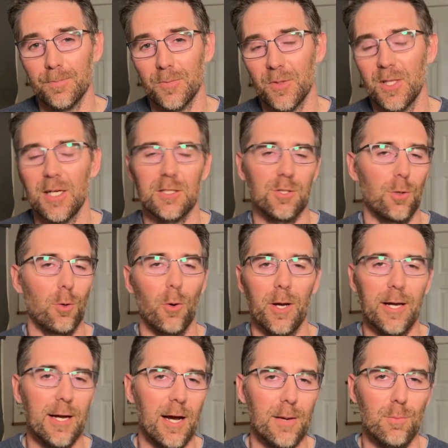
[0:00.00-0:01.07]
That's your
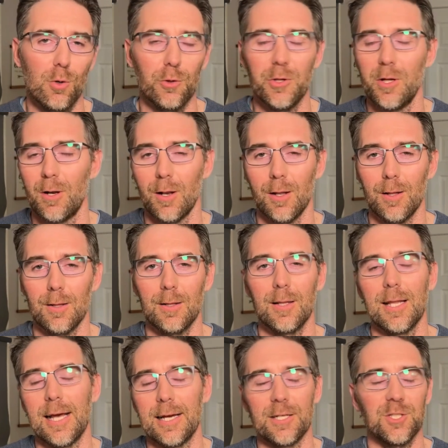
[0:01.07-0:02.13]
AI model,
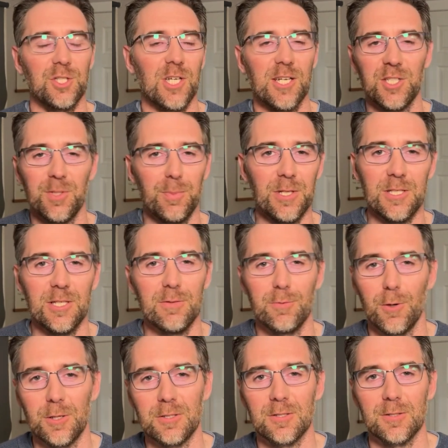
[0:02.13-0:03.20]
like ChatGPT
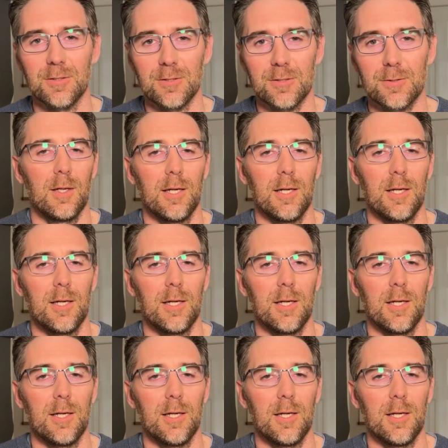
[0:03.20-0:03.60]
for instance.